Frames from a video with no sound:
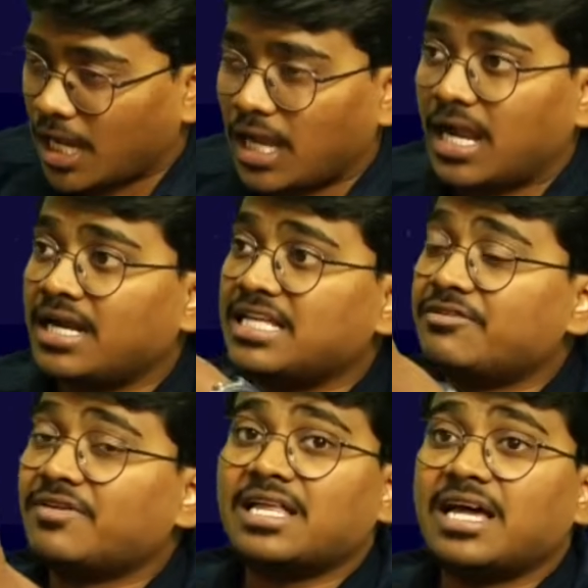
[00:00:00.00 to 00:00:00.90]
and
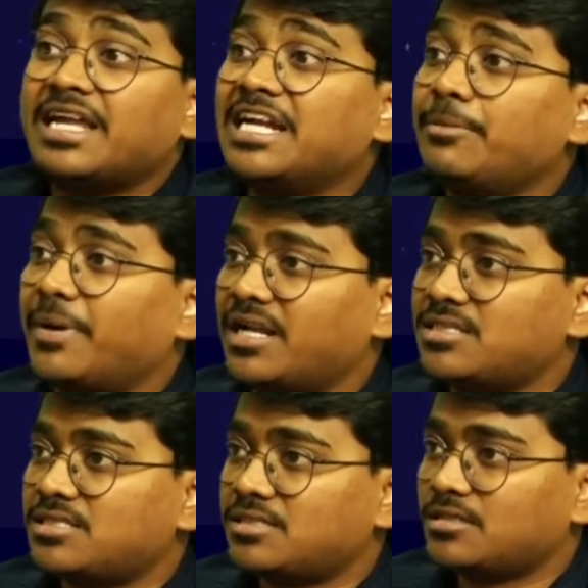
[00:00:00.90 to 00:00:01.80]
even the
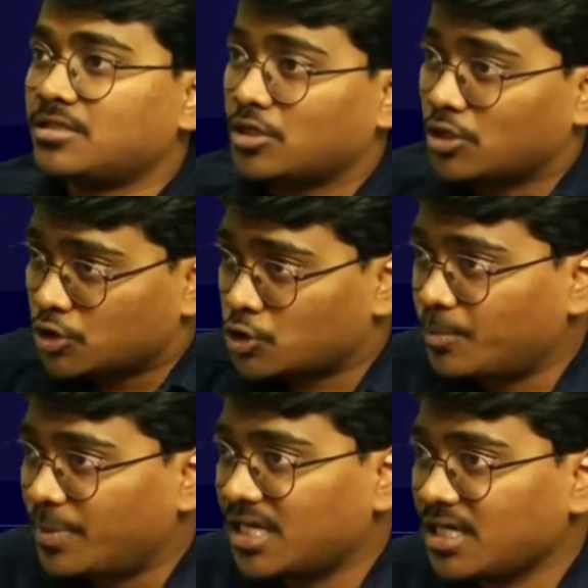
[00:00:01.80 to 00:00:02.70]
independence should
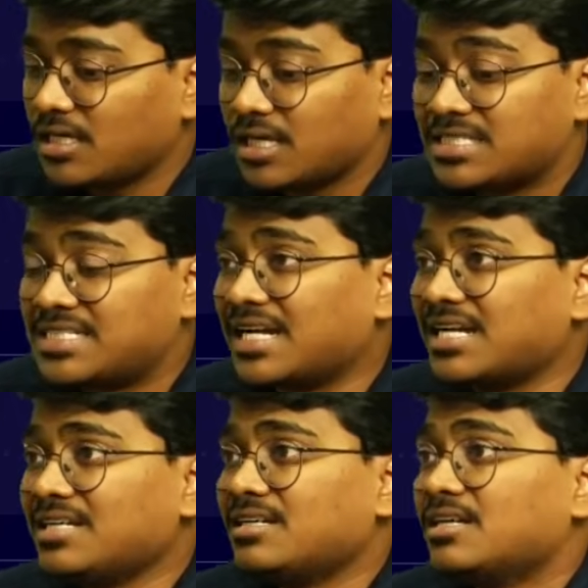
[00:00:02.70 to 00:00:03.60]
be checked
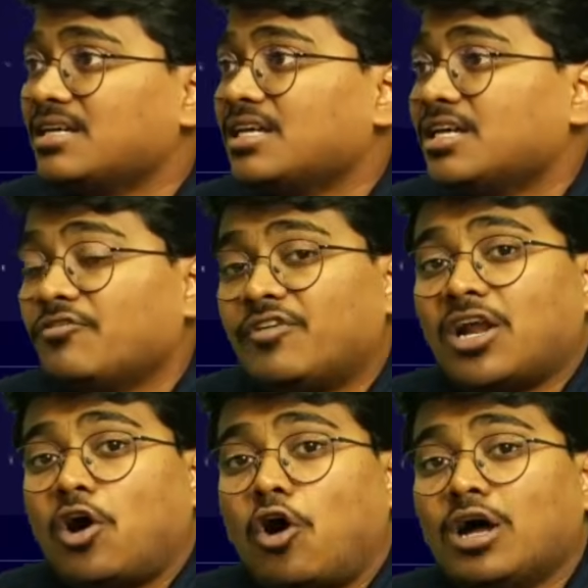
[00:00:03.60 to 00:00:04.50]
for
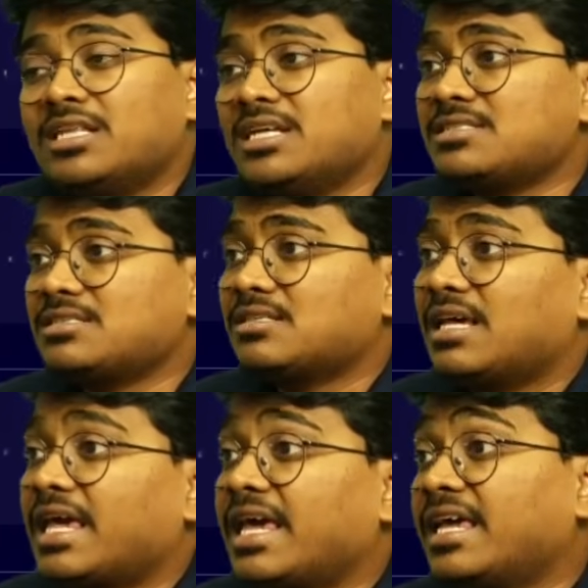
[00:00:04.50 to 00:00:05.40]
all these
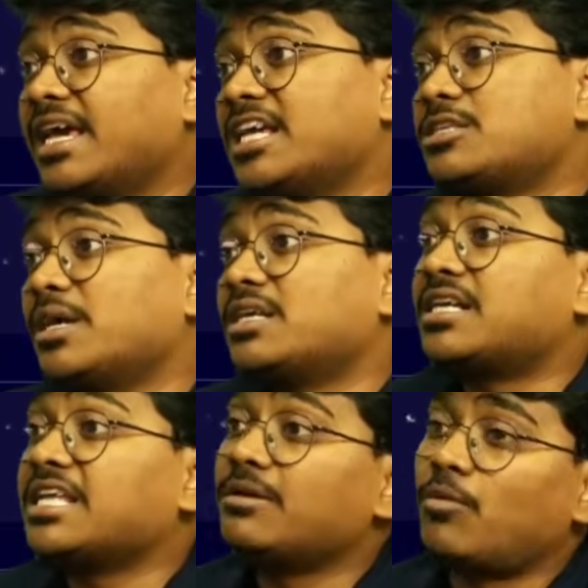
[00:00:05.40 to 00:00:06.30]
engagement
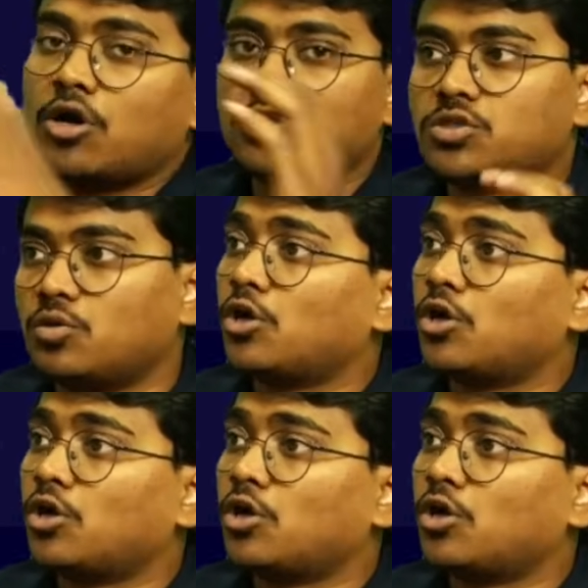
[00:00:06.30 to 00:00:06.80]
team also.